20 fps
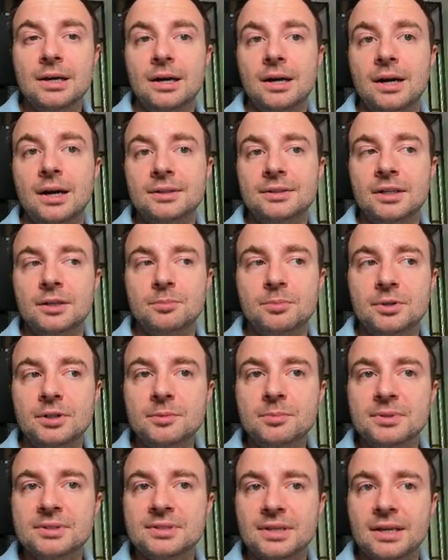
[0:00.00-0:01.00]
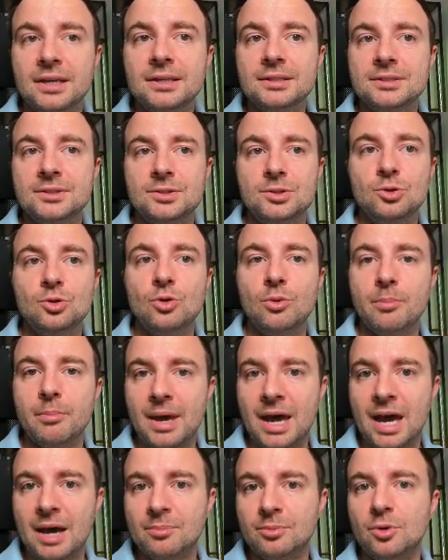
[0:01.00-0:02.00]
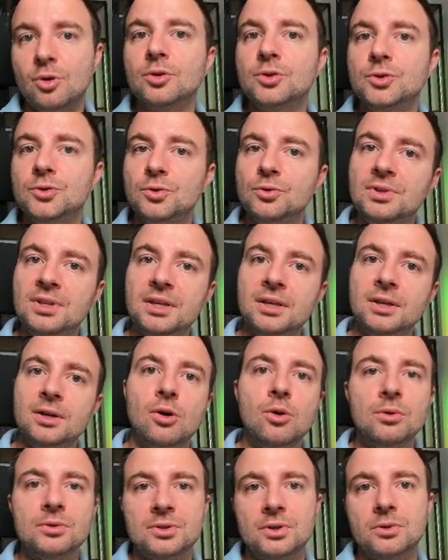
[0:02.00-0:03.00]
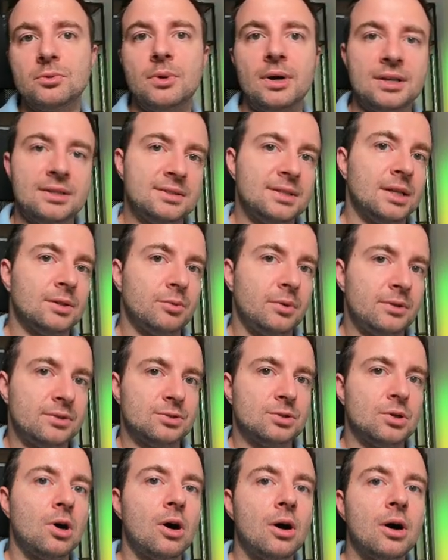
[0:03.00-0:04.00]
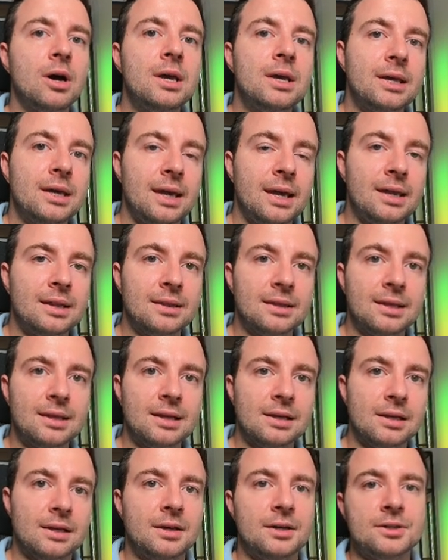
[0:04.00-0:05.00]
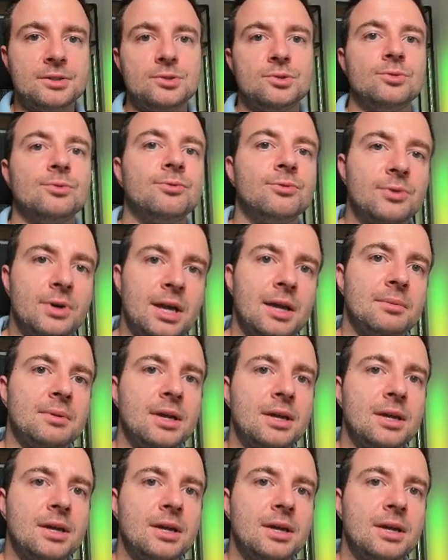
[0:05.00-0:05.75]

Uh, their purpose is to map onto the older ones that we saw in the layer two frame,